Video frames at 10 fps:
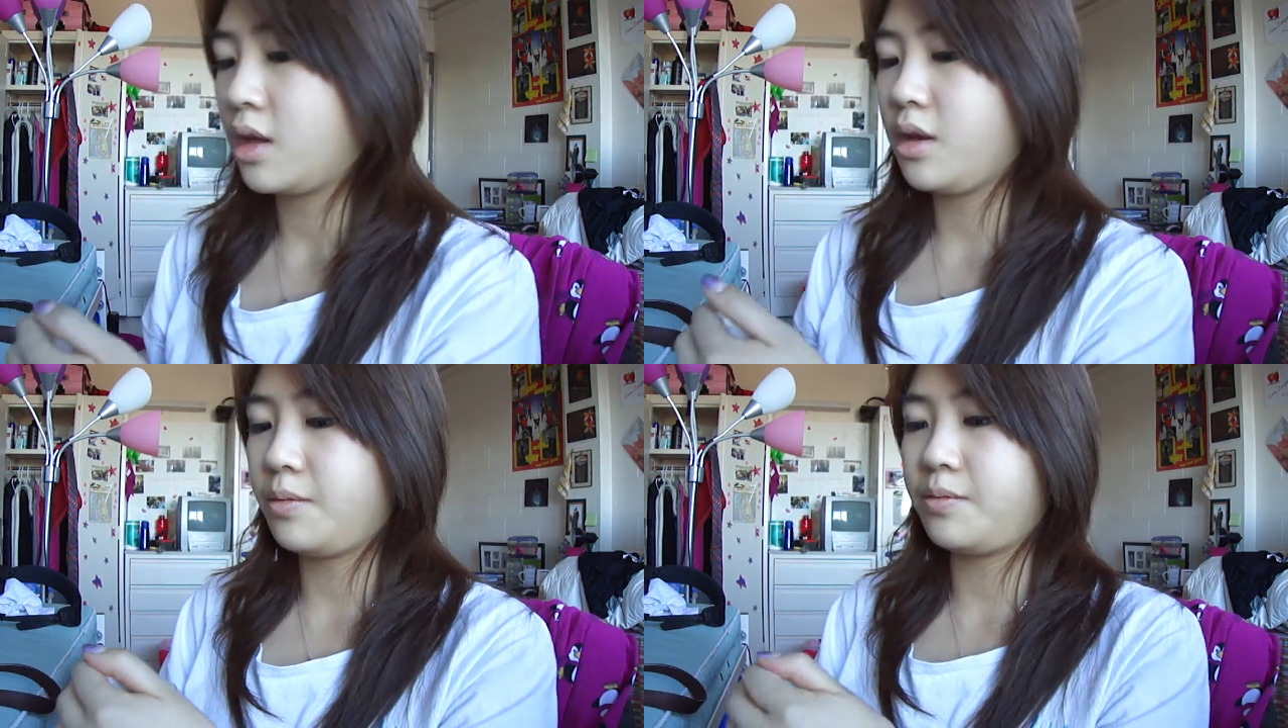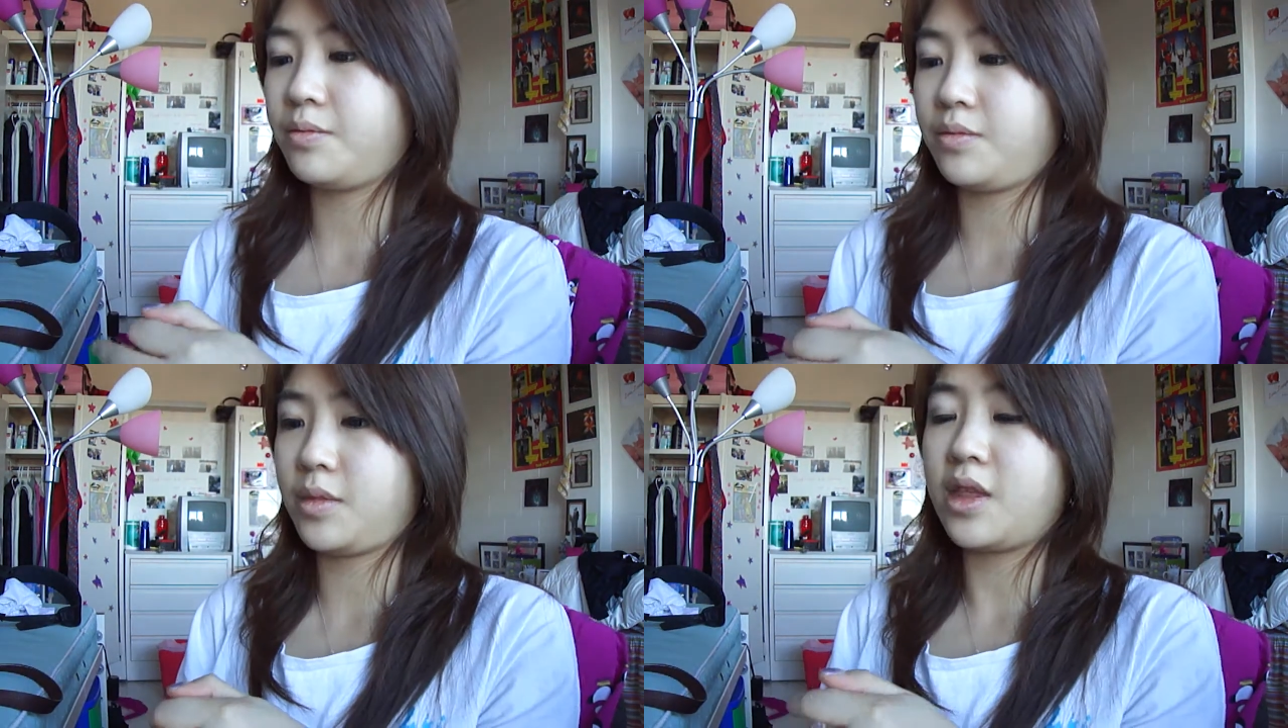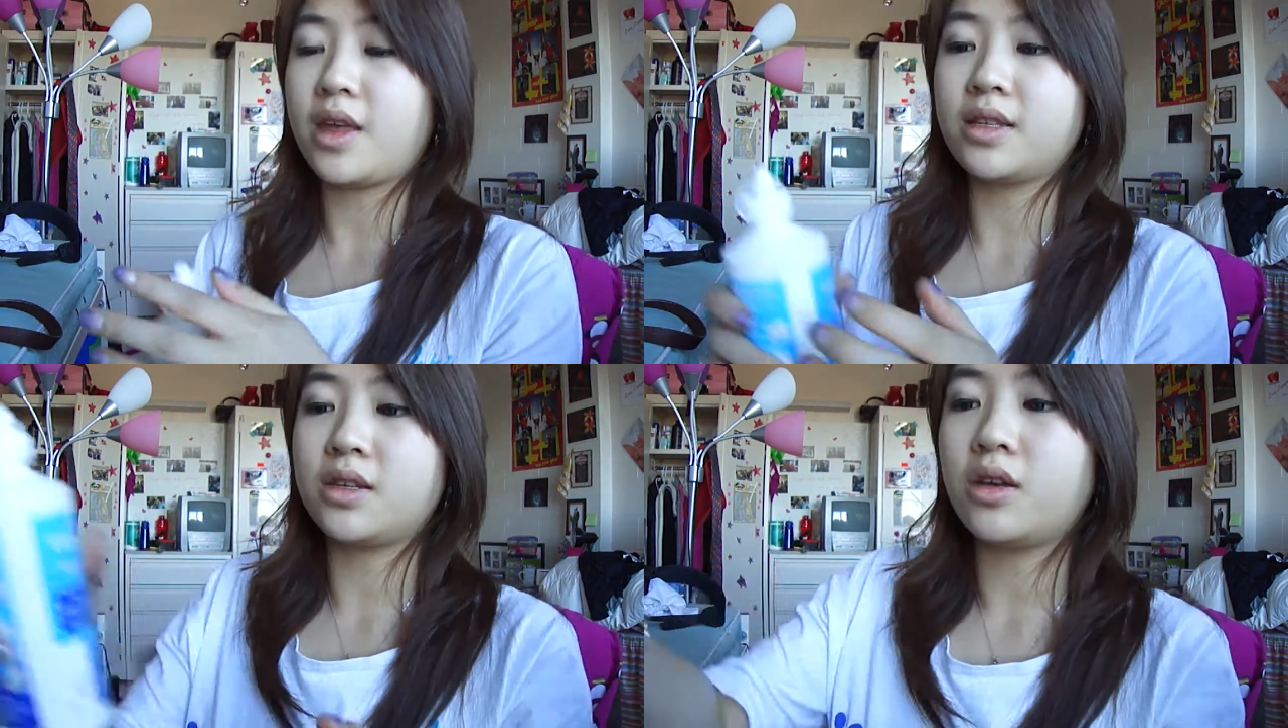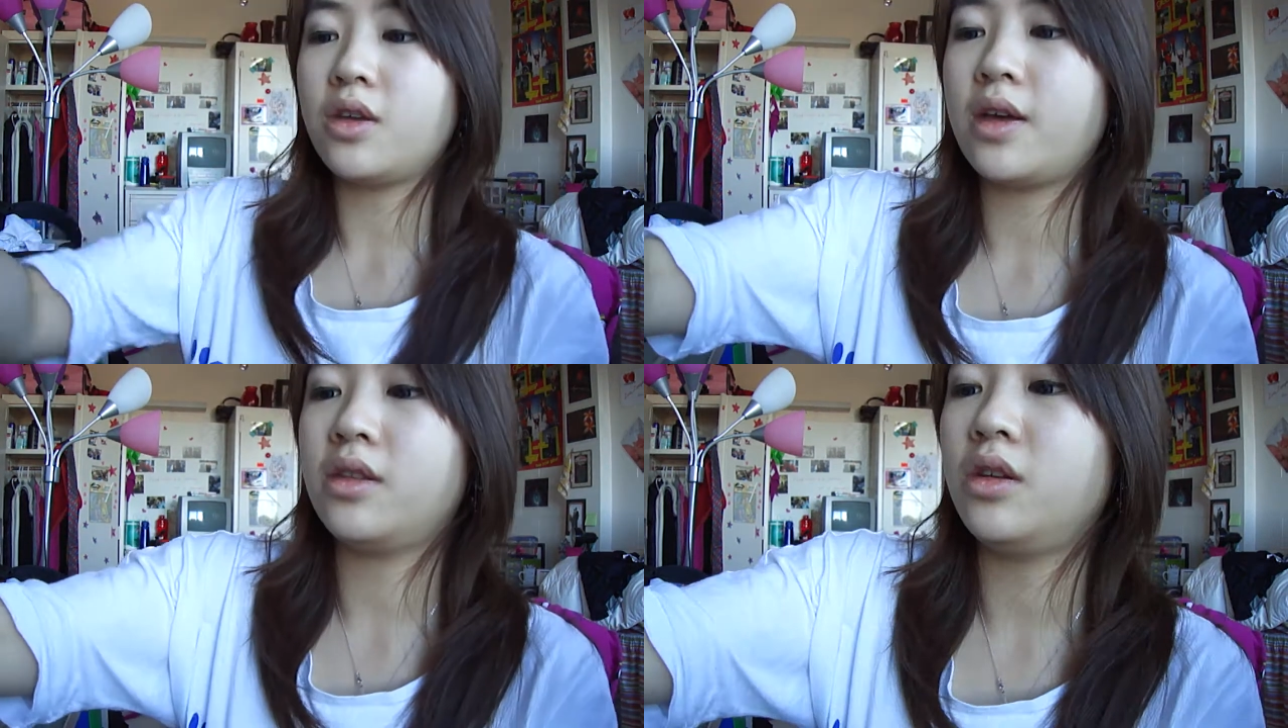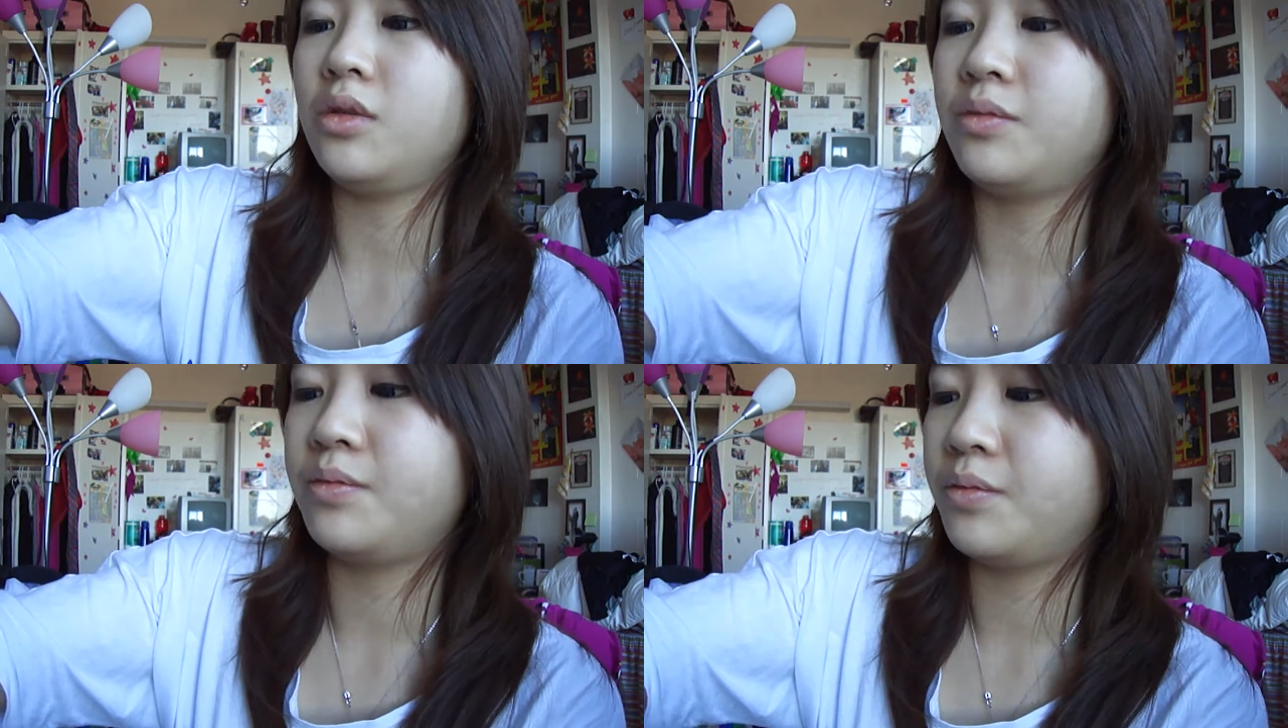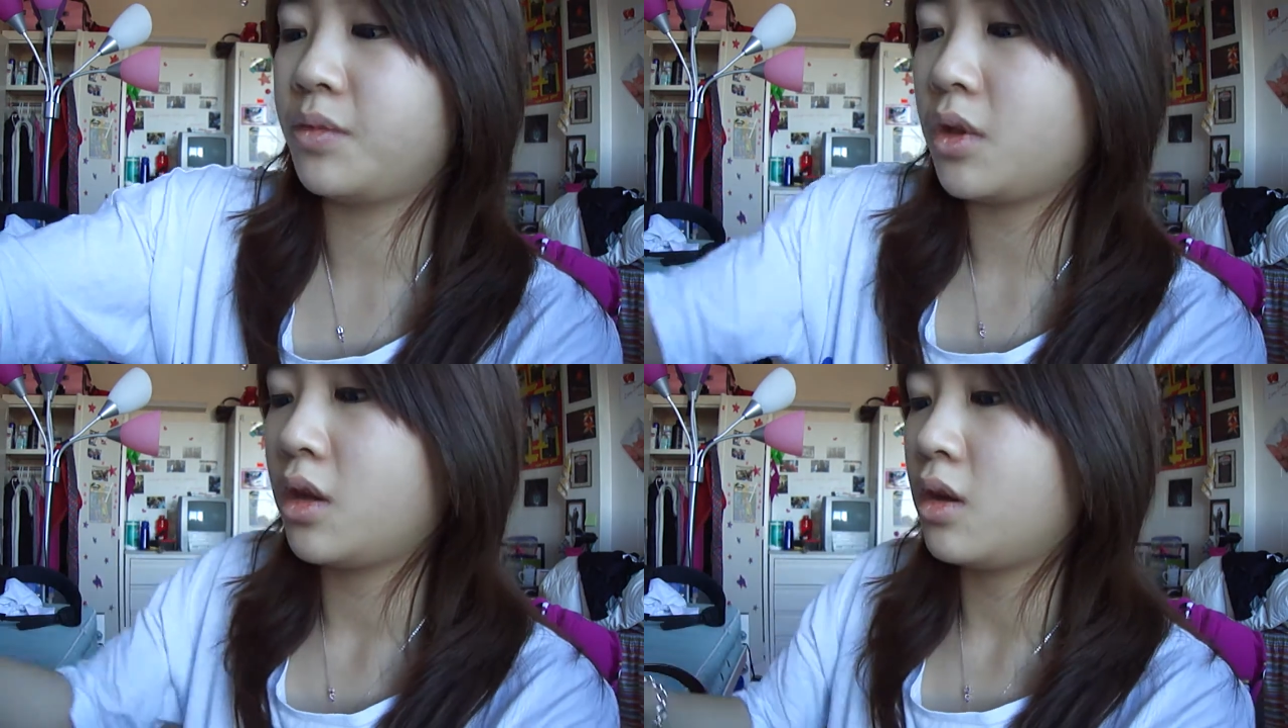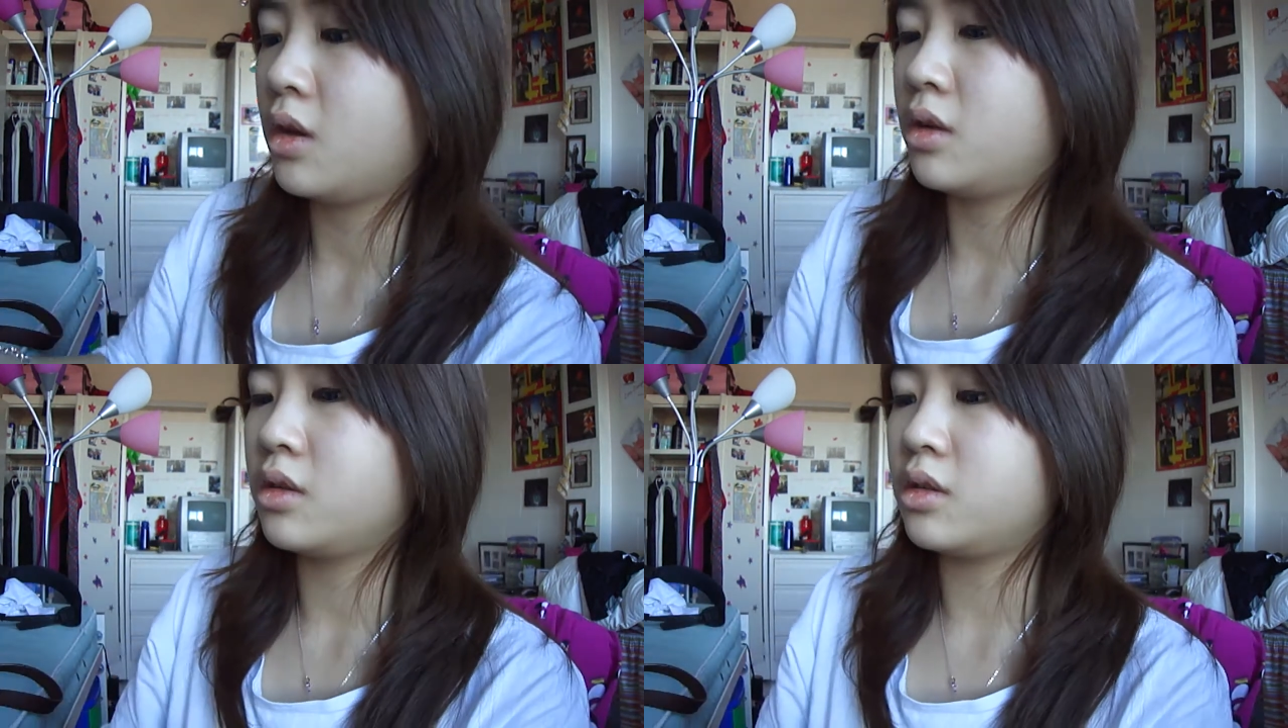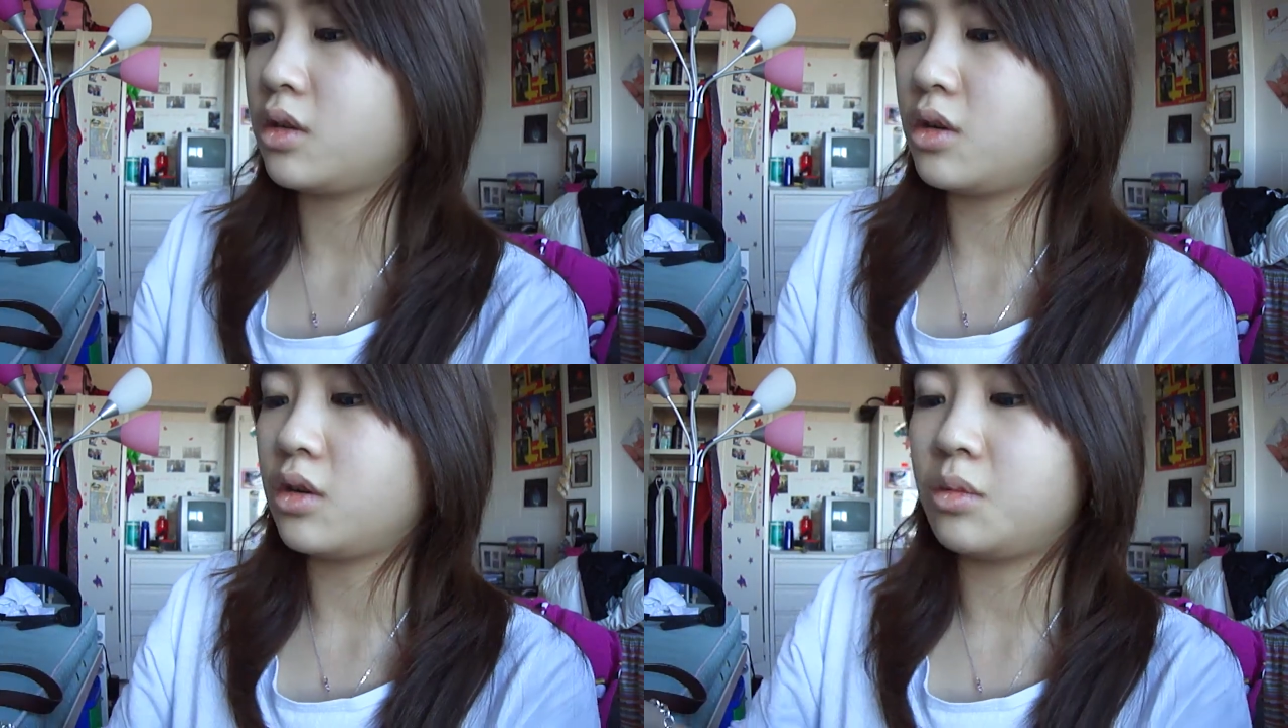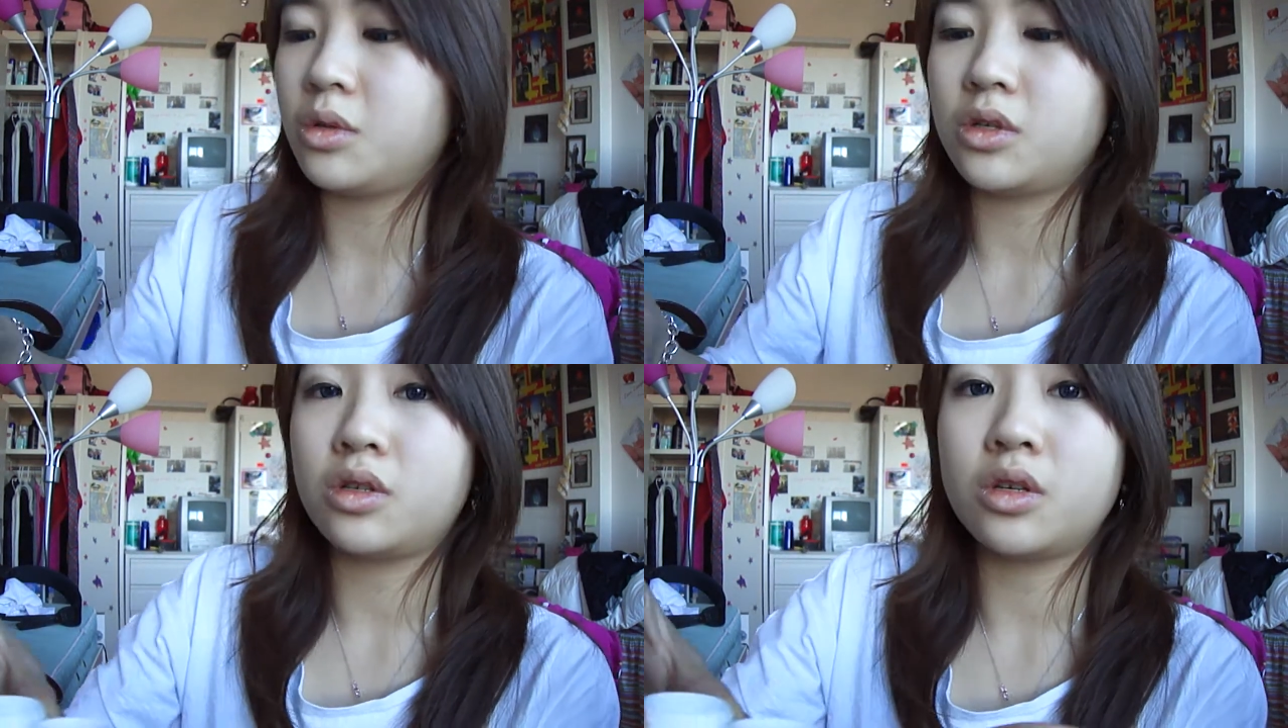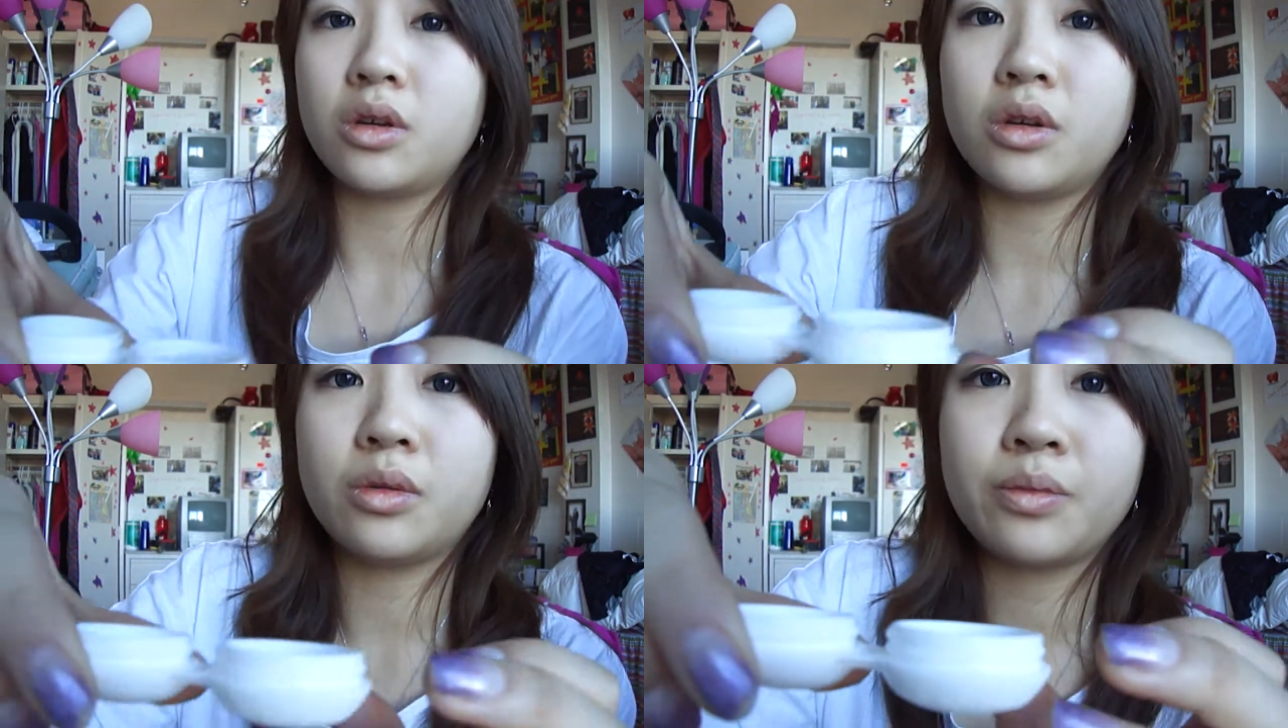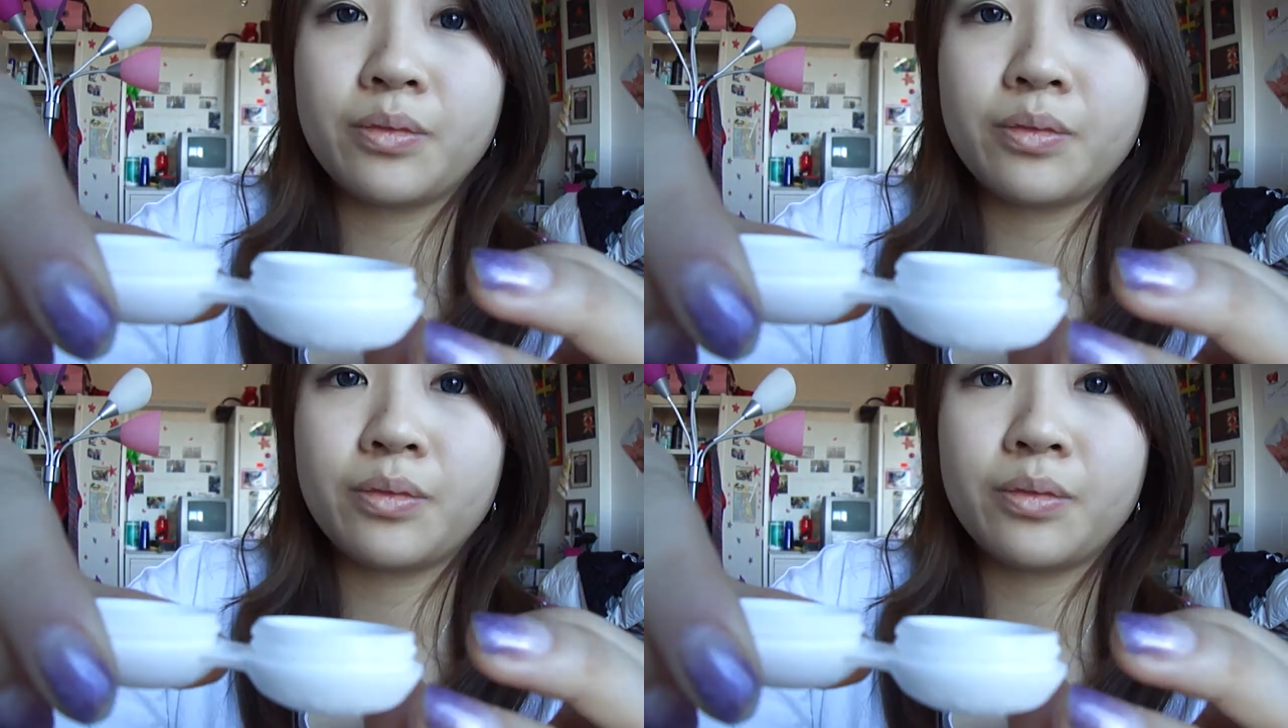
Yep, and that's all you have to do. So let me just show you.